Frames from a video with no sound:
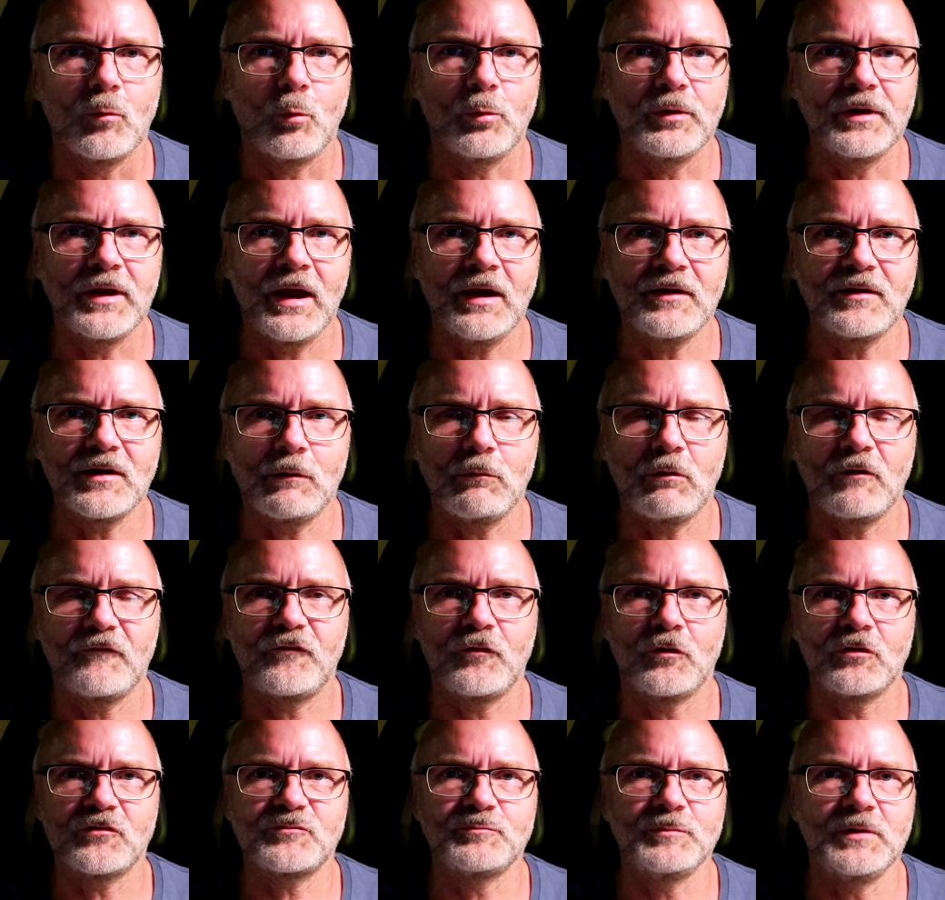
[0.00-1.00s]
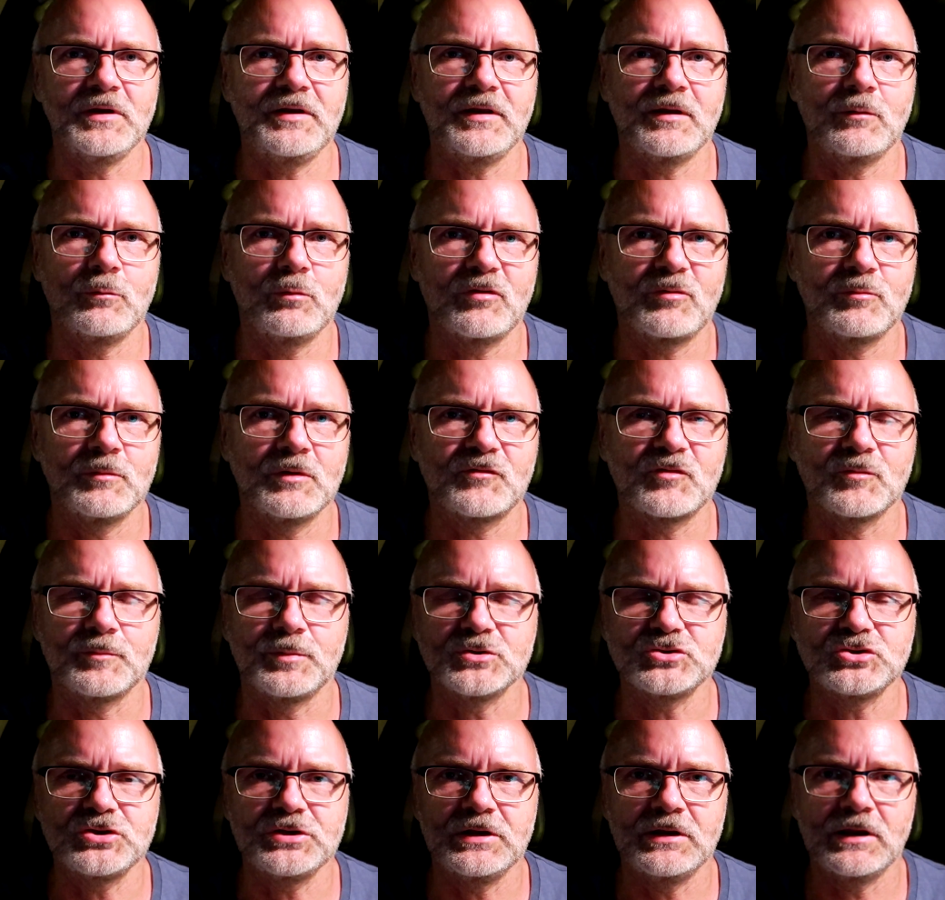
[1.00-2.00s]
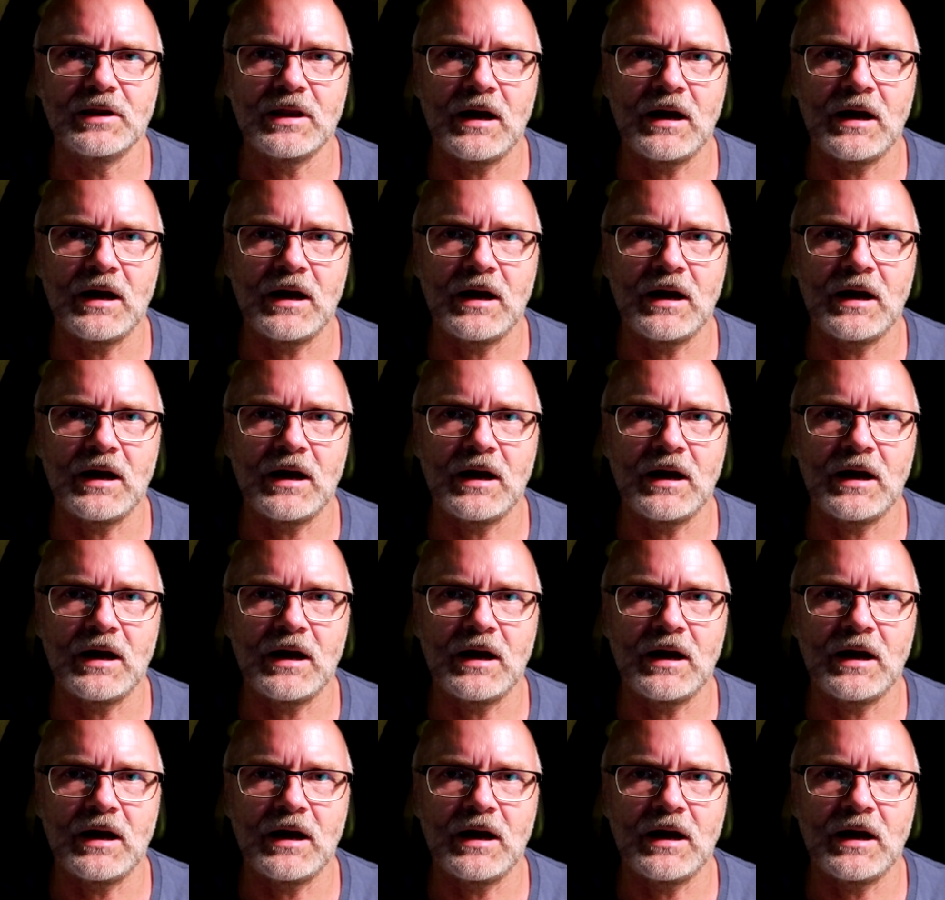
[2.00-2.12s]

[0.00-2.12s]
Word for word: We had our first meeting with Mitsubishi